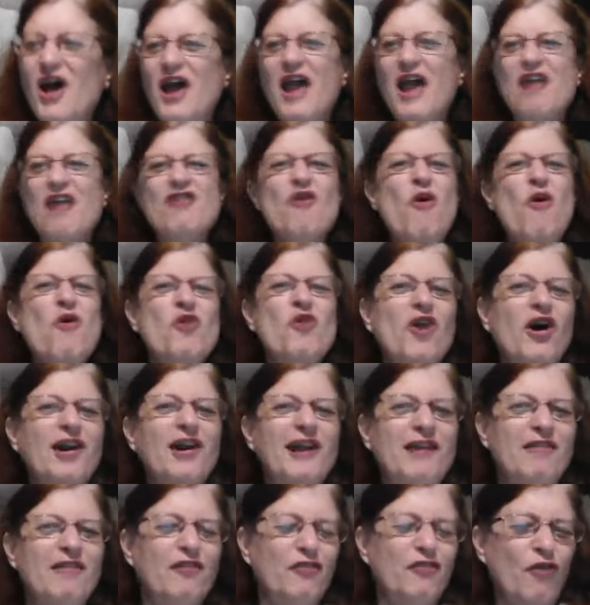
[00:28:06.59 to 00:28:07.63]
It's all
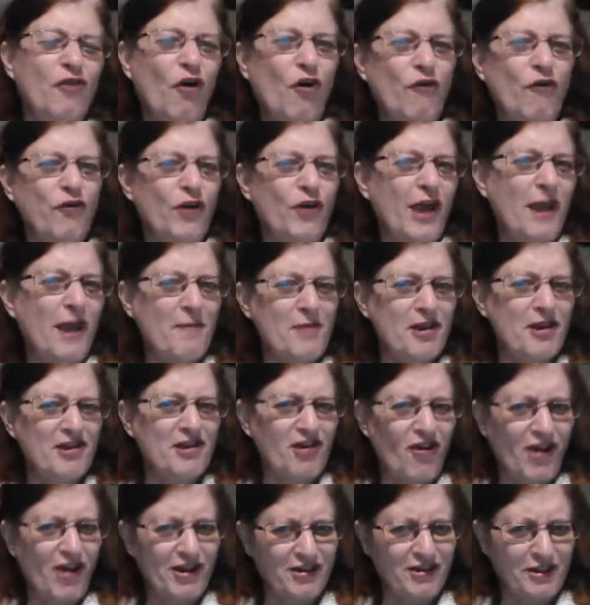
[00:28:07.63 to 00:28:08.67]
Colin's fault for
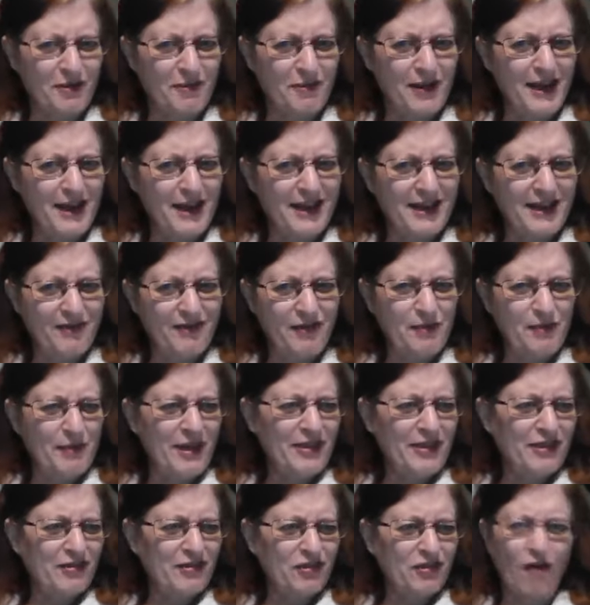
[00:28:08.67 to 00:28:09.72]
hypnotising me and giving
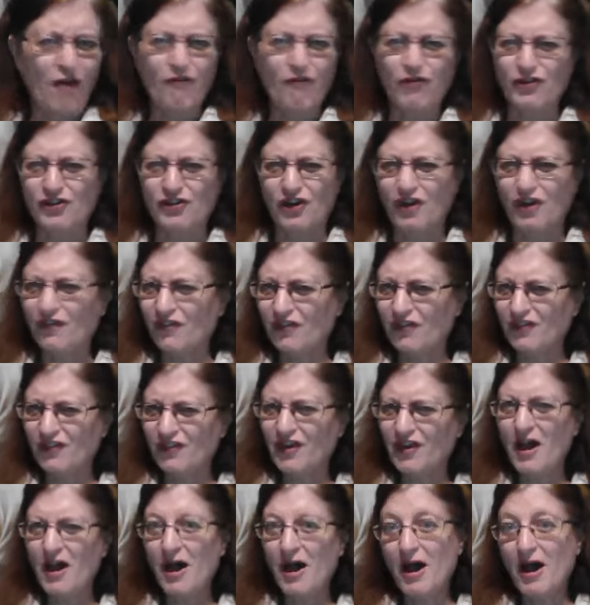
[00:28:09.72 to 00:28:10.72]
me this confidence.